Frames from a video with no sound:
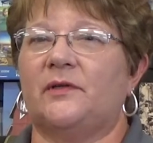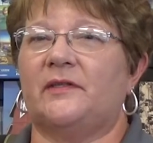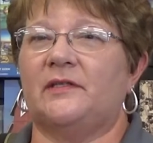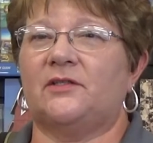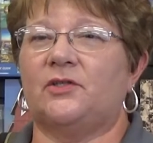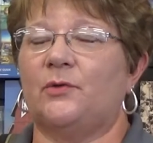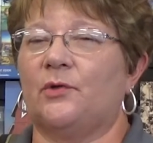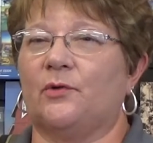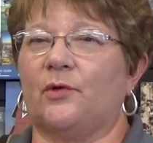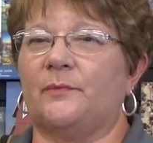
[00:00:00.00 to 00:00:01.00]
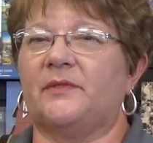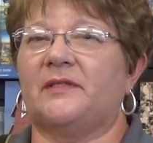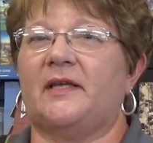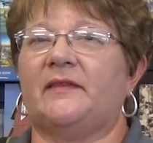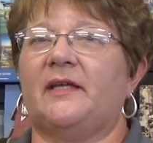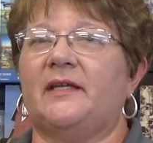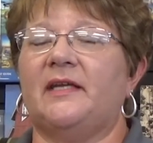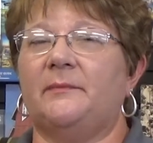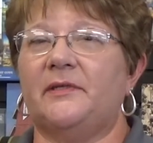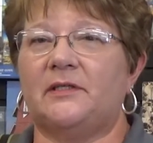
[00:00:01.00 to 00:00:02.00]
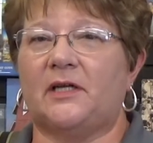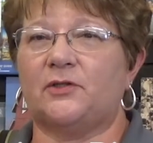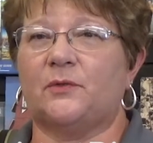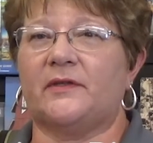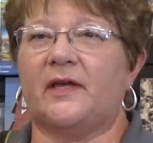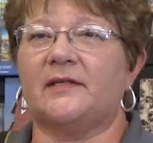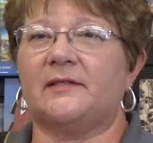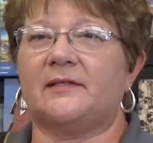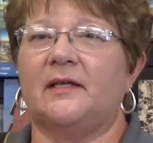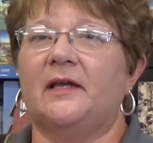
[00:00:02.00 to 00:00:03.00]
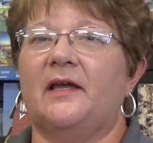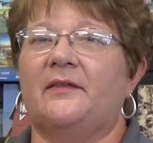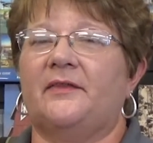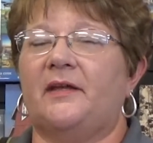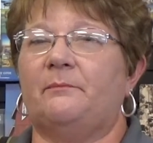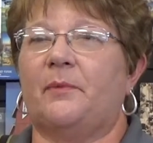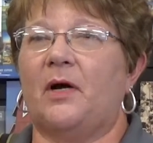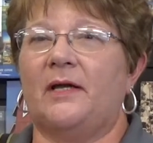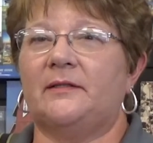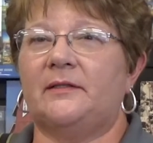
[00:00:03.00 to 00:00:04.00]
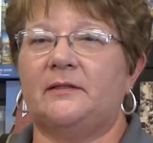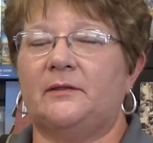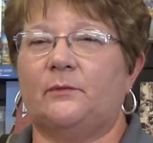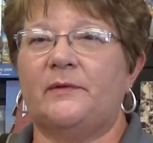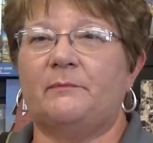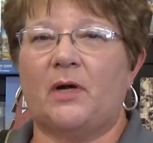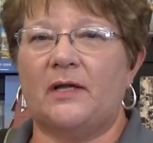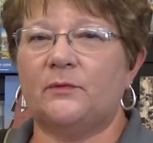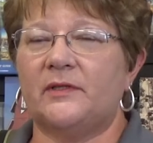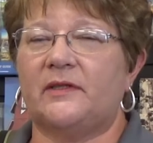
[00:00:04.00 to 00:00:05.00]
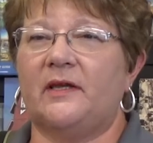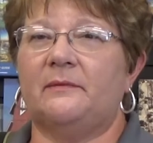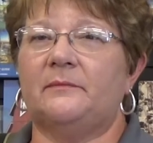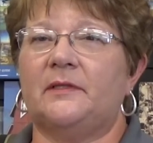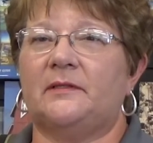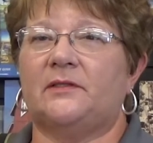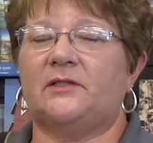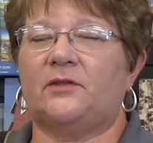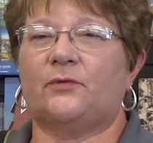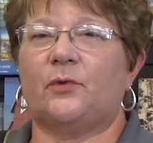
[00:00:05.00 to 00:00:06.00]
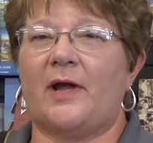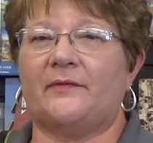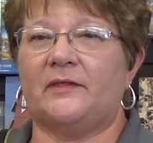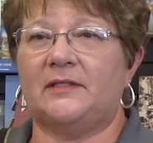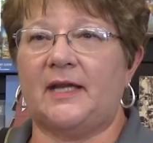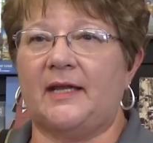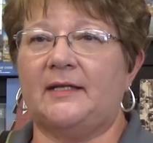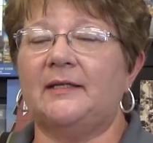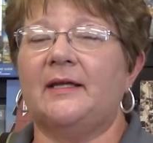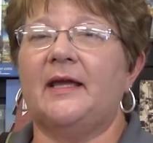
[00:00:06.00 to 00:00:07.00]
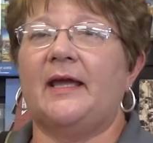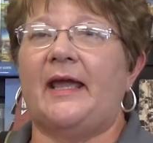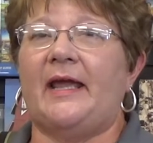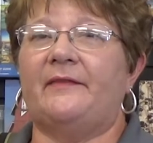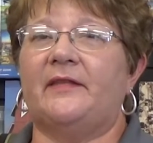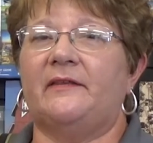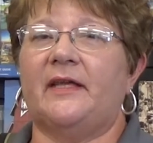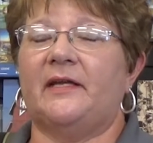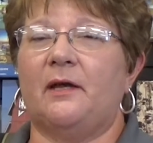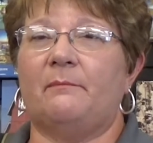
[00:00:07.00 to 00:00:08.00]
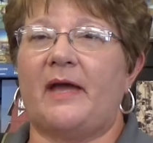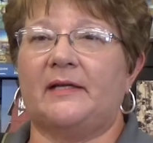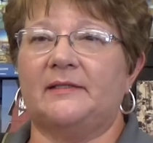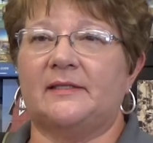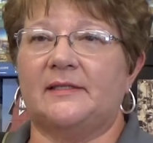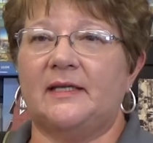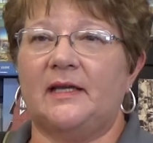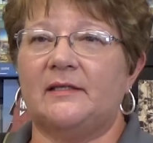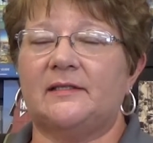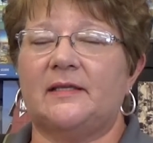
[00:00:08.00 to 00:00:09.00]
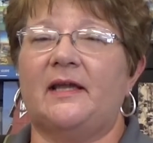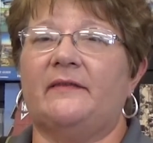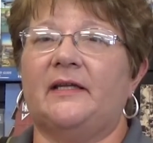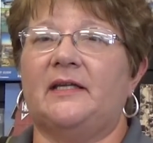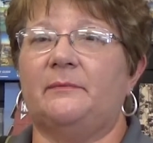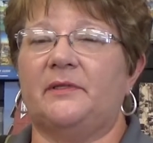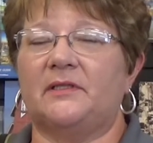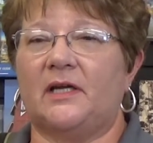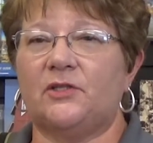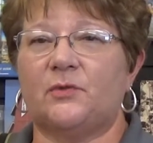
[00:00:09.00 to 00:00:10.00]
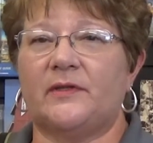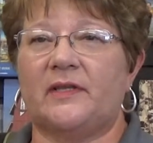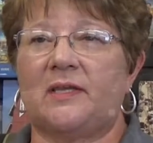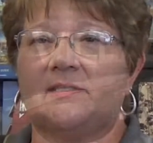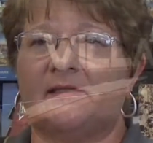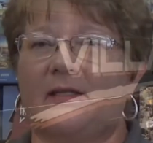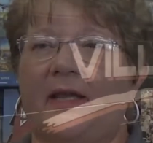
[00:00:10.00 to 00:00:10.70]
with these tour groups that they keep in touch with us. They bond, we bond with them throughout the day, and then they come back and see us and they keep in touch with us.